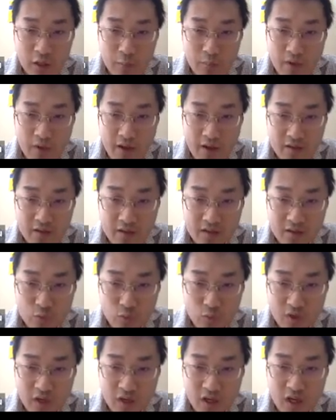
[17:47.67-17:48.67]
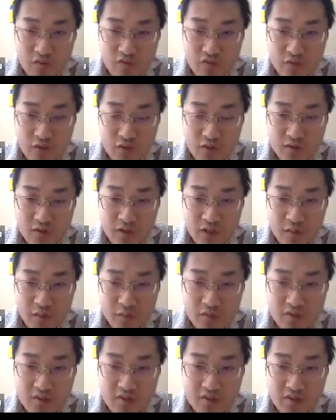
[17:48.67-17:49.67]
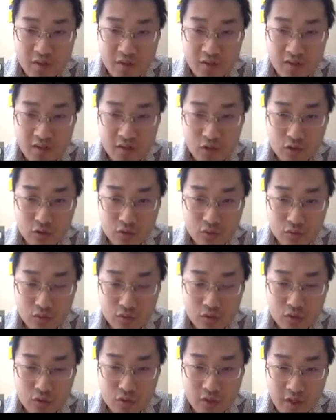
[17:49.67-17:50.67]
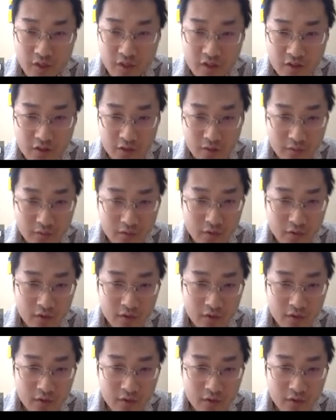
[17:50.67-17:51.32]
minus 1/2 times delta to 2h.